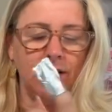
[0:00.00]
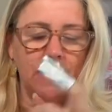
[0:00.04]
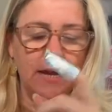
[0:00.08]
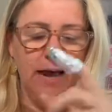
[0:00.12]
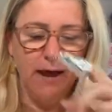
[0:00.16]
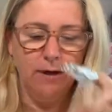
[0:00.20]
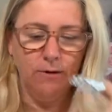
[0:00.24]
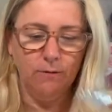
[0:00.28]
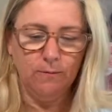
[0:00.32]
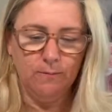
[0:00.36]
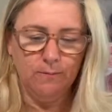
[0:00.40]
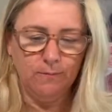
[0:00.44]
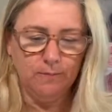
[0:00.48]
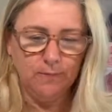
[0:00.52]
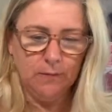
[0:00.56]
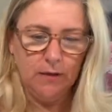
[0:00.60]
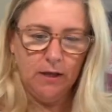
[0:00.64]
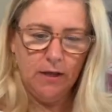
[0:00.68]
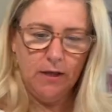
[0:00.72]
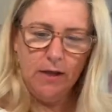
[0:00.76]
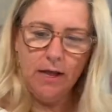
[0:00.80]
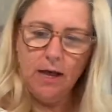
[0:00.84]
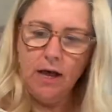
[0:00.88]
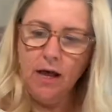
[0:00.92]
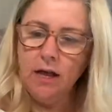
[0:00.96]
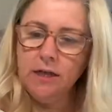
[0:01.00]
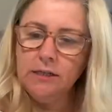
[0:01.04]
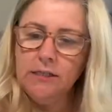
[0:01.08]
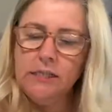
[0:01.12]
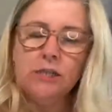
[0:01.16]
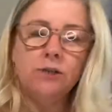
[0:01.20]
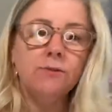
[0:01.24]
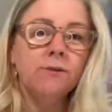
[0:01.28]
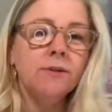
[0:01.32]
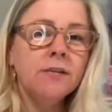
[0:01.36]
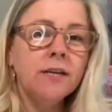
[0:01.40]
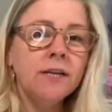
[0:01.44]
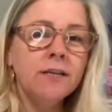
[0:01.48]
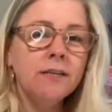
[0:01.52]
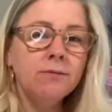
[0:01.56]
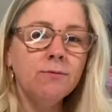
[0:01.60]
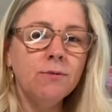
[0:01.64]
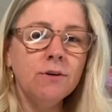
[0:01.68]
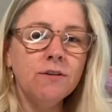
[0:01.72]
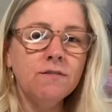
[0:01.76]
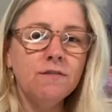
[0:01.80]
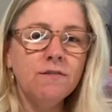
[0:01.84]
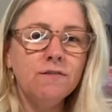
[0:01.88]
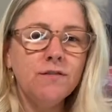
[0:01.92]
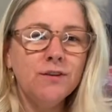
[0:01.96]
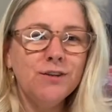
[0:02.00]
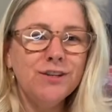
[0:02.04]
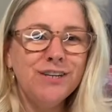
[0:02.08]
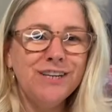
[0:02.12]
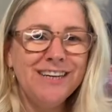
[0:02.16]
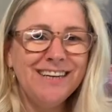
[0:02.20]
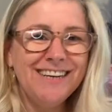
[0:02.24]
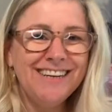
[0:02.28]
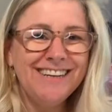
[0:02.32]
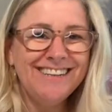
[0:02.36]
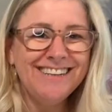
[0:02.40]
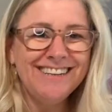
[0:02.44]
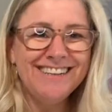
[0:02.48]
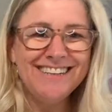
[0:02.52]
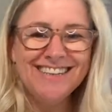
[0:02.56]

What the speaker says: nail. I'll do another one for you.